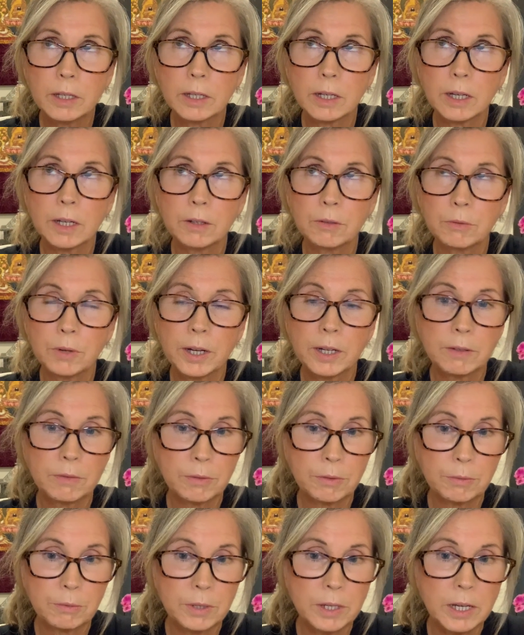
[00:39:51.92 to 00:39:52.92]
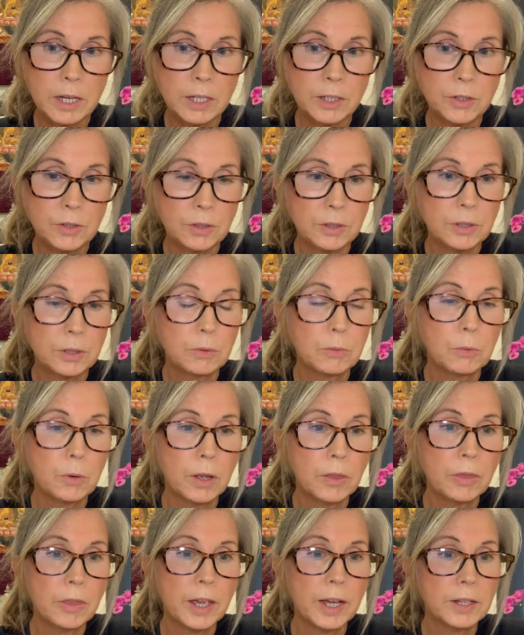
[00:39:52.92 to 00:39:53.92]
a rate of 300 to
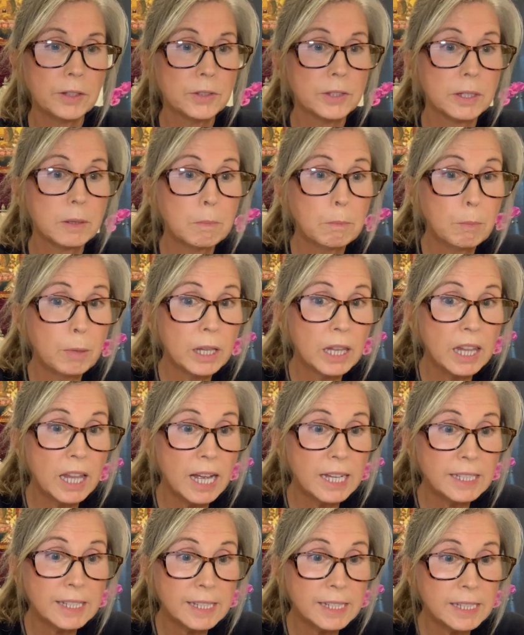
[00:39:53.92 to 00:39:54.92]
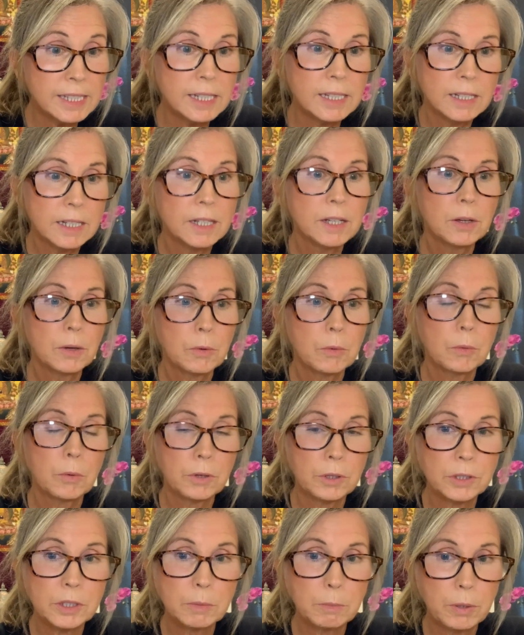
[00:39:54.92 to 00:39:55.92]
1,000 plus
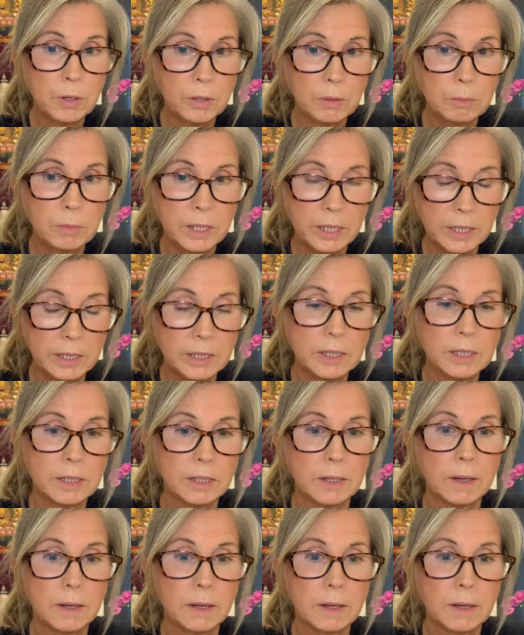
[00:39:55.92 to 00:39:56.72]
words per minute.